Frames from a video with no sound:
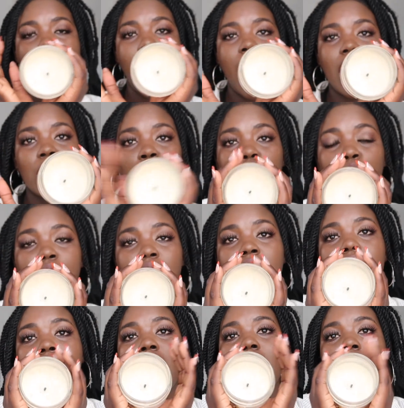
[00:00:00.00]
a good
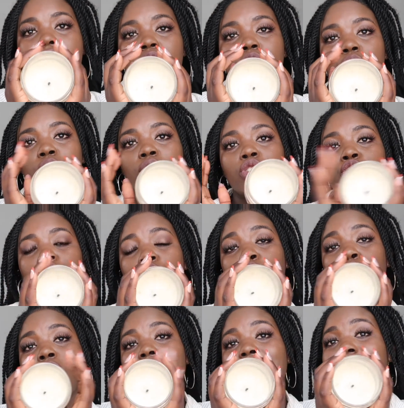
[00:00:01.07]
candle should
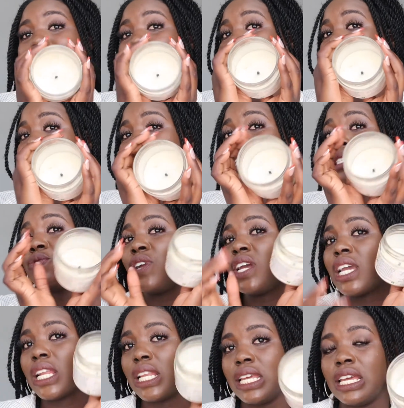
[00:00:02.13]
look like. And you see it's
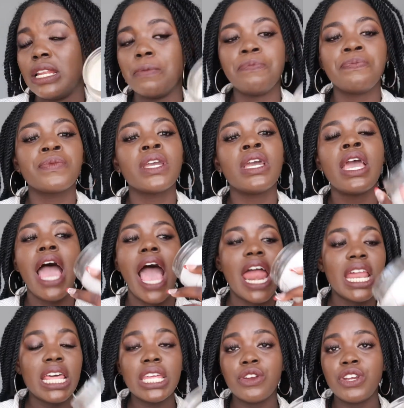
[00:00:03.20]
very clean.
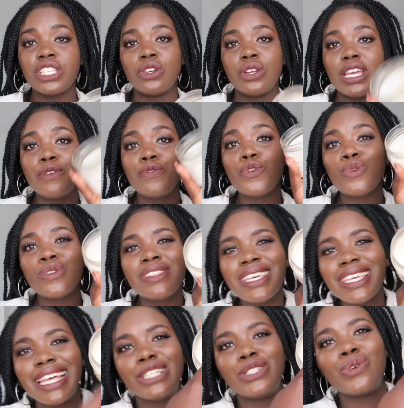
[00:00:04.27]
Another reason, if you see
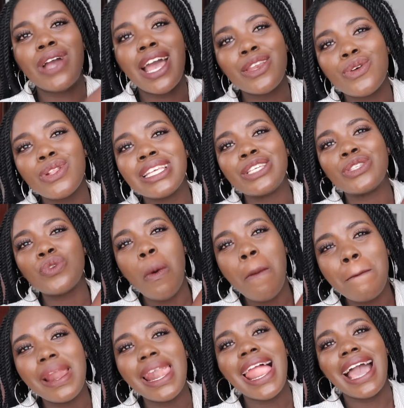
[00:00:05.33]
that your candle is so
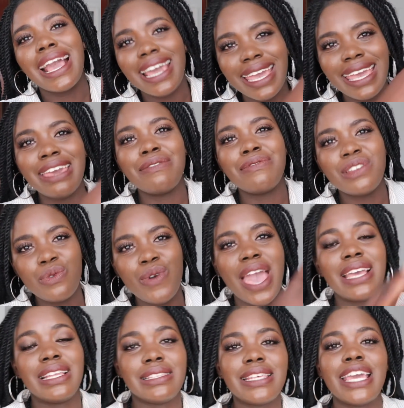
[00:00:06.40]
black everywhere
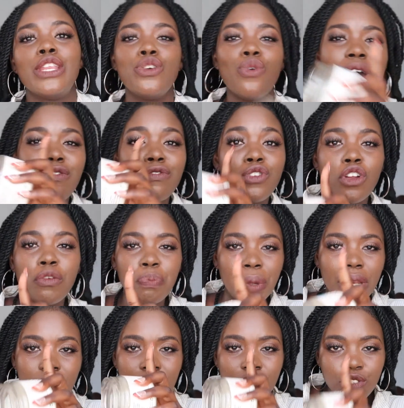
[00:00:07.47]
inside, you have not
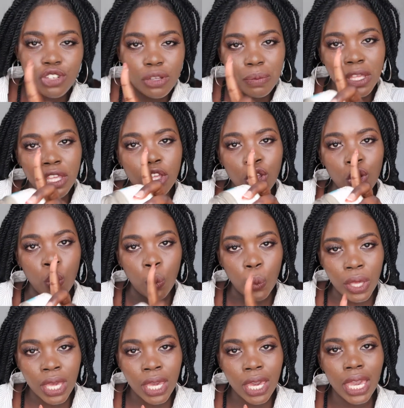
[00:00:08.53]
been trimming your
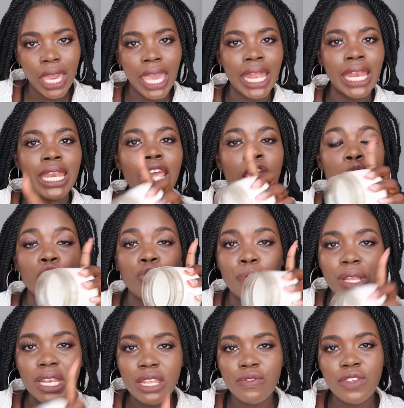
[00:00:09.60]
wick and you've
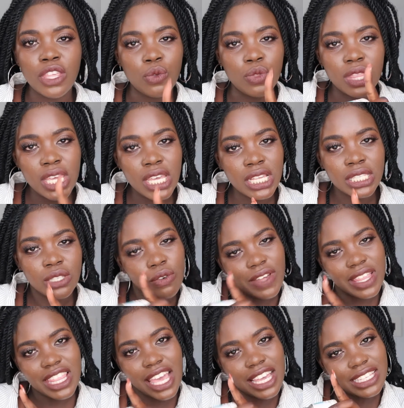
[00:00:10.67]
been leaving your things over
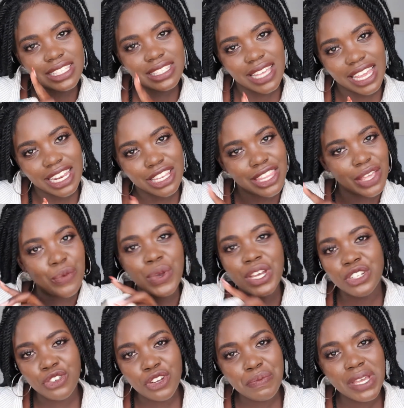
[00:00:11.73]
there inside, the wick
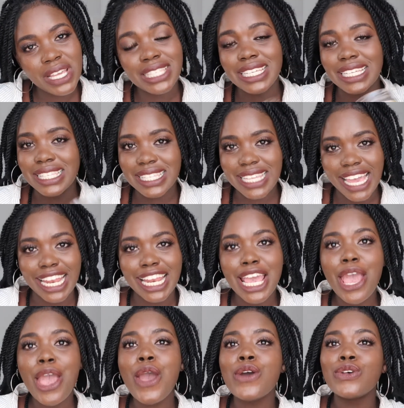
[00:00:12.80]
trimmings inside.
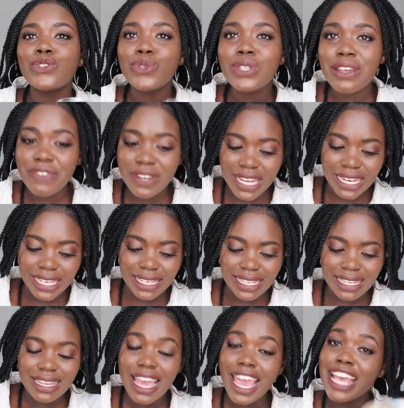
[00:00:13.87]
So
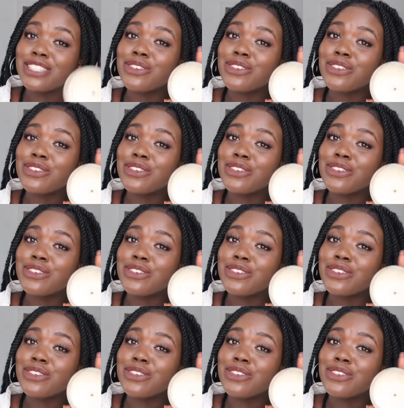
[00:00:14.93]
definitely it's